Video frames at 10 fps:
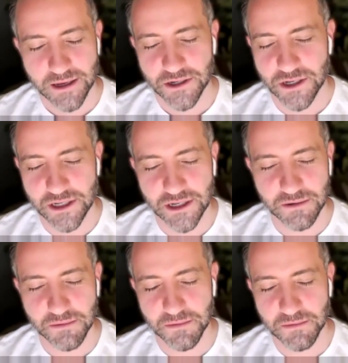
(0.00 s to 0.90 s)
just
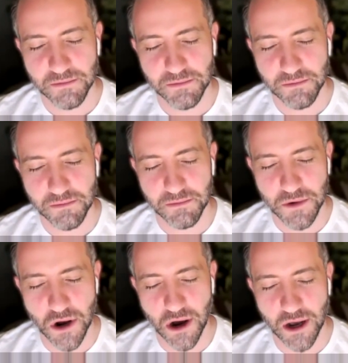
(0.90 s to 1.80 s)

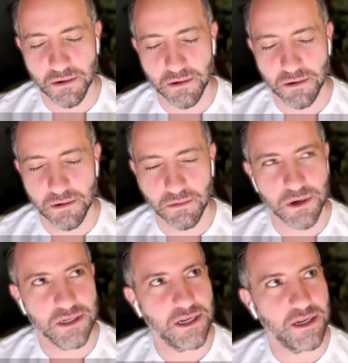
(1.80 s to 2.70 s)
not
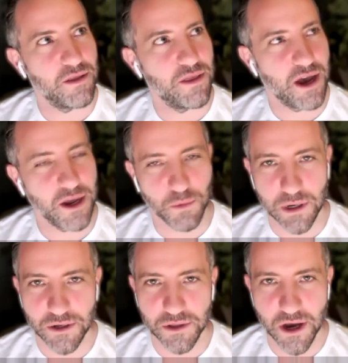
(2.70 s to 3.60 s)
what is it thy
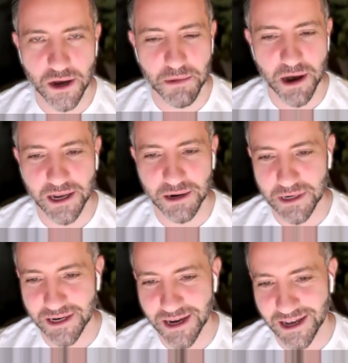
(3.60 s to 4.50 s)
will not mine
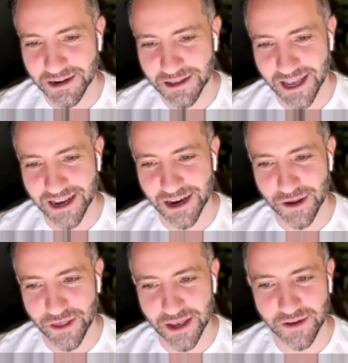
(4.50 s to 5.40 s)
be done that kind
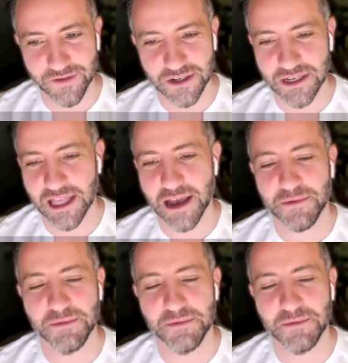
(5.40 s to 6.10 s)
of thing of just let